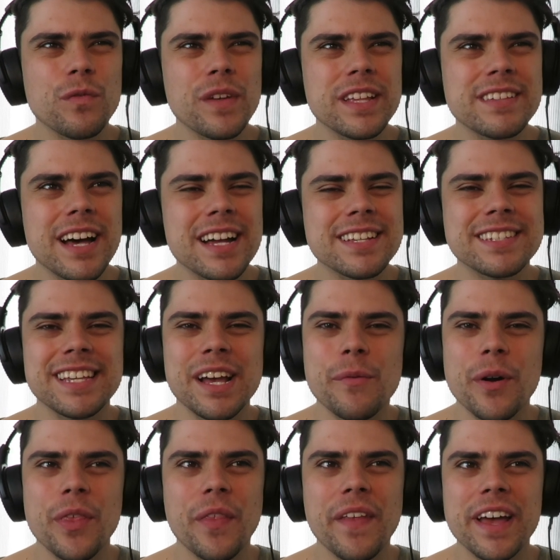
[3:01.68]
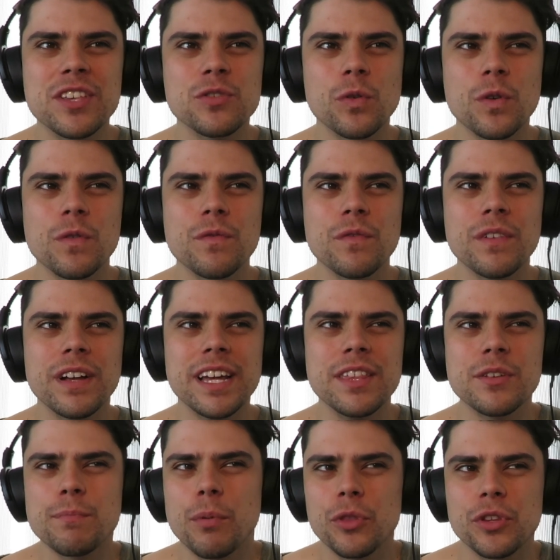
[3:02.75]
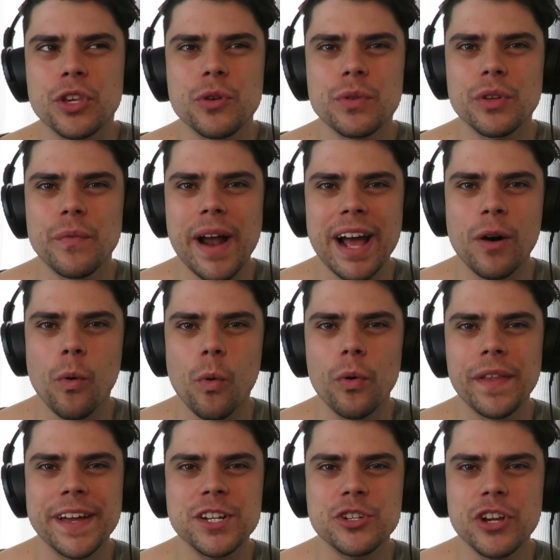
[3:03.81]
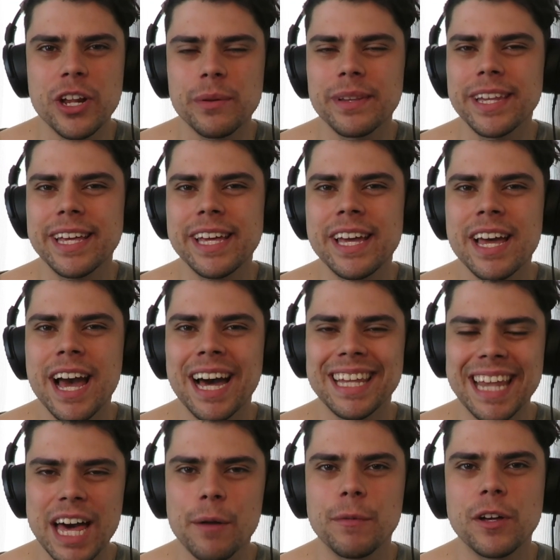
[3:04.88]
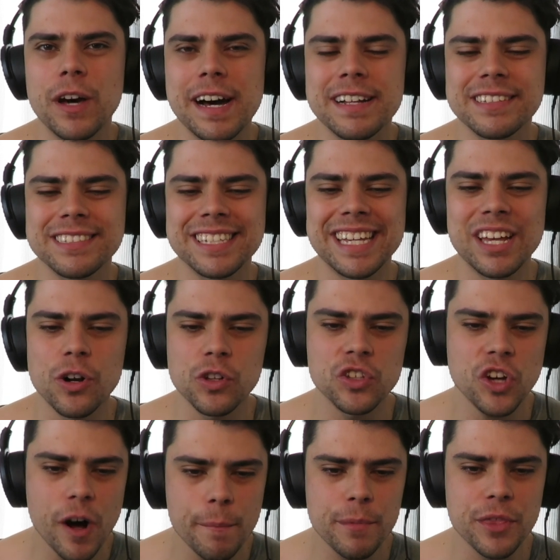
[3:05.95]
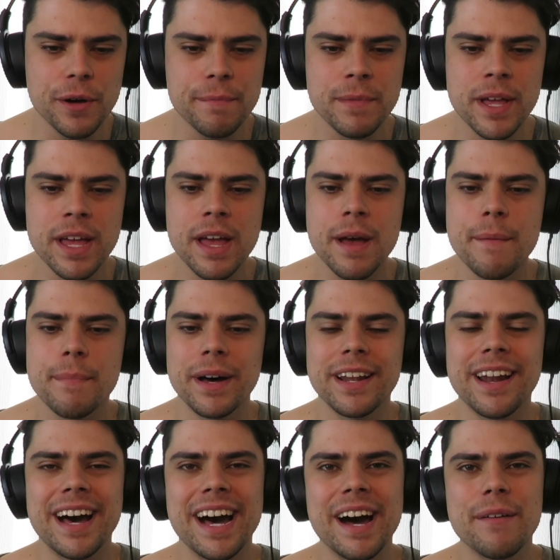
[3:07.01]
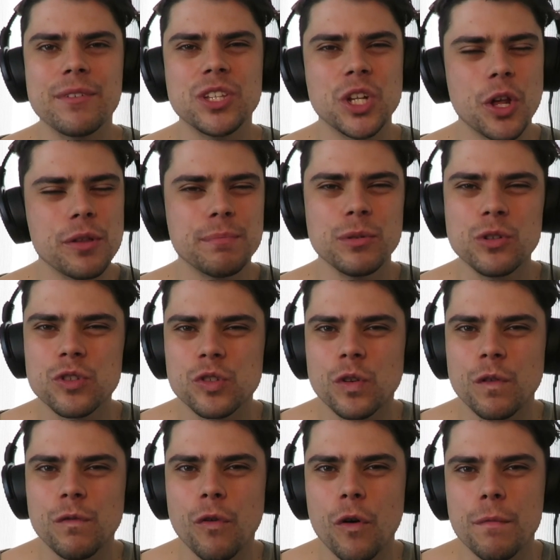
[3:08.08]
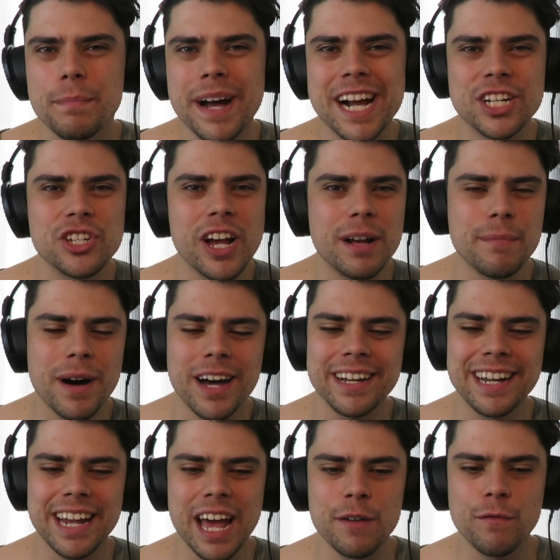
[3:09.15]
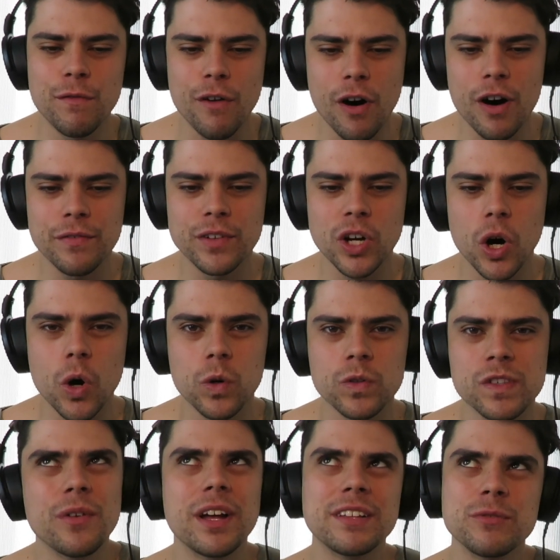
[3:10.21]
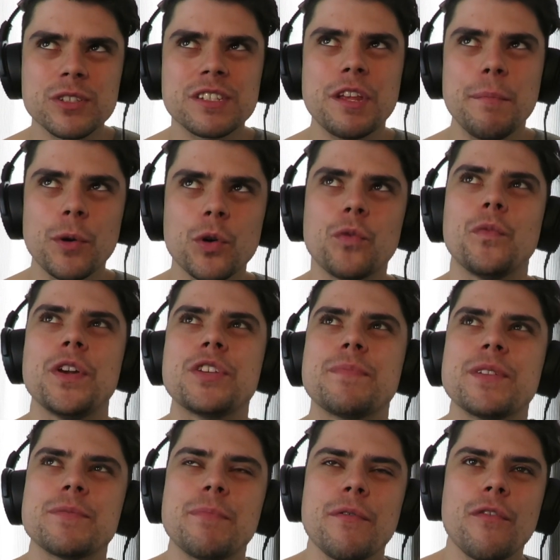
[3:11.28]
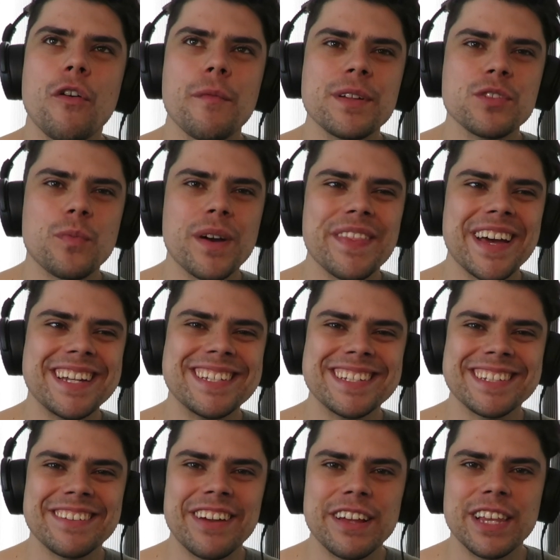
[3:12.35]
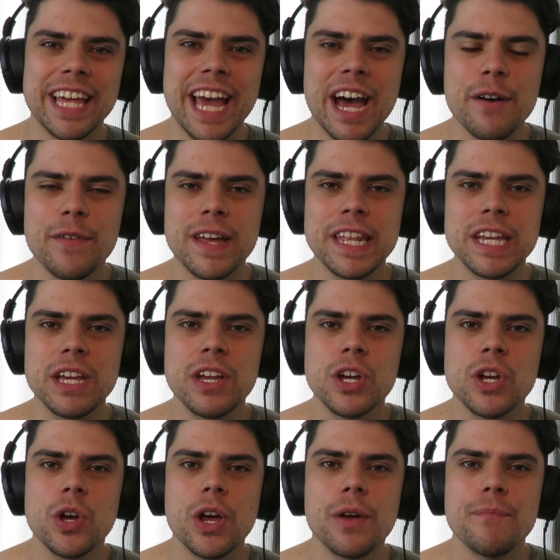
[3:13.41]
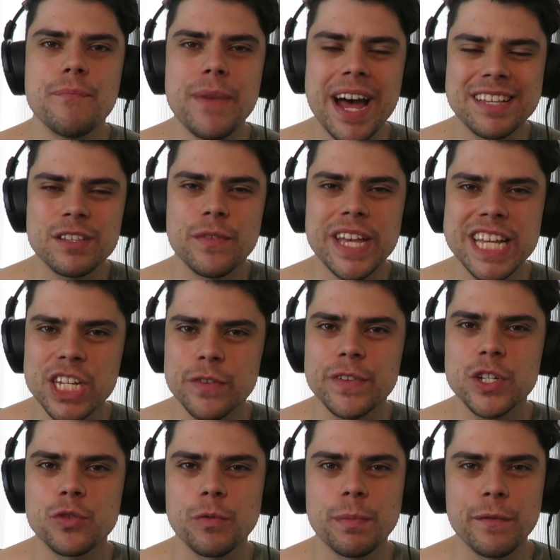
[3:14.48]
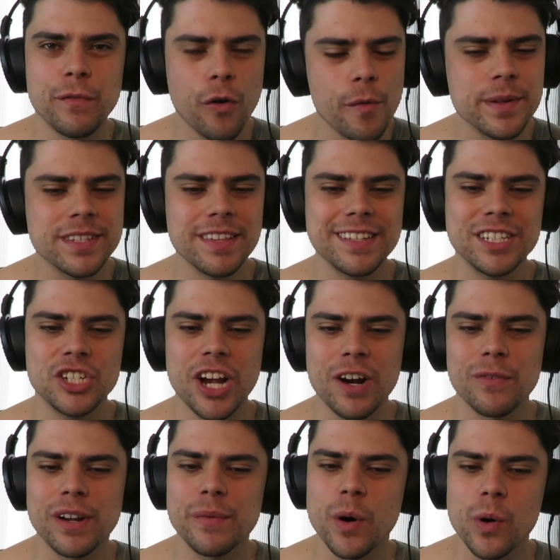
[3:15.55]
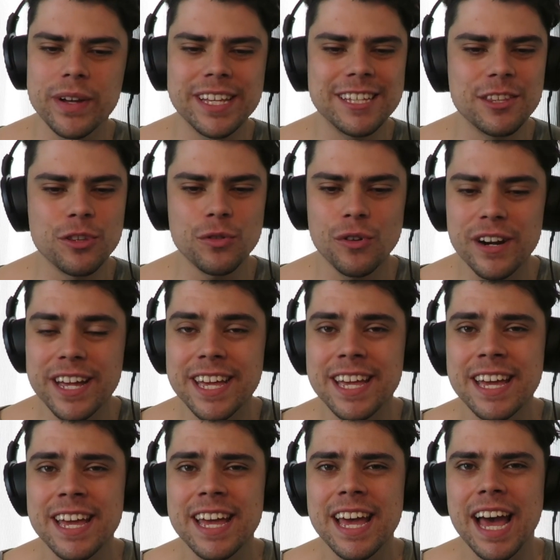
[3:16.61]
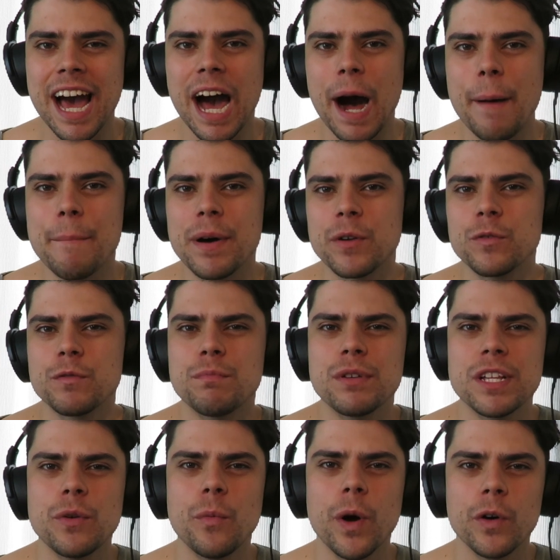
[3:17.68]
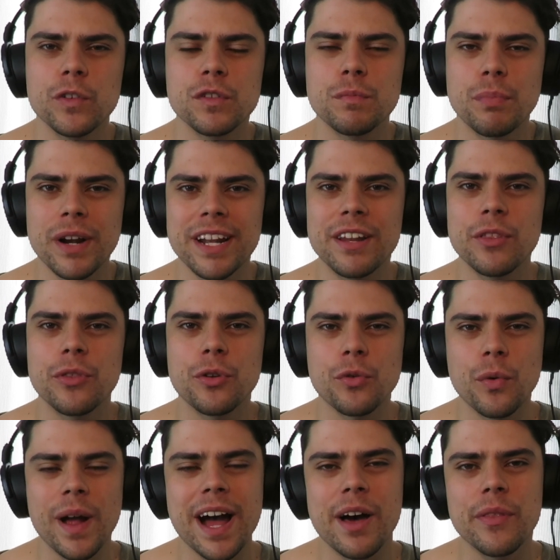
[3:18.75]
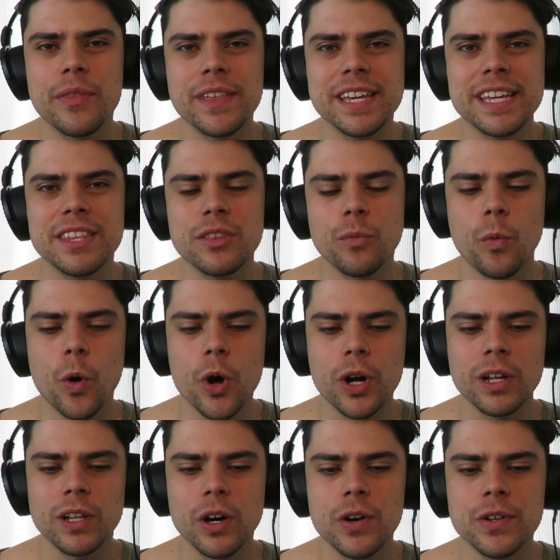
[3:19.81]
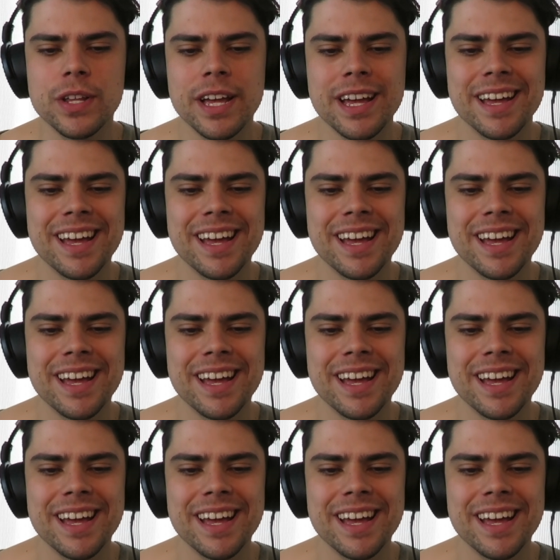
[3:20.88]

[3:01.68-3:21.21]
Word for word: it's hard to say whether they sort of either put the cue in the rack or they generally allowed Carlton to get on top of them. But, uh, you know, the Blues sort of fought back. Jack Martin had five goals. It was a typical Richmond's performance where they didn't really have any massive individual performance. I think Jack Riewoldt kicked three, uh, but it was pretty well spread throughout the, the workload.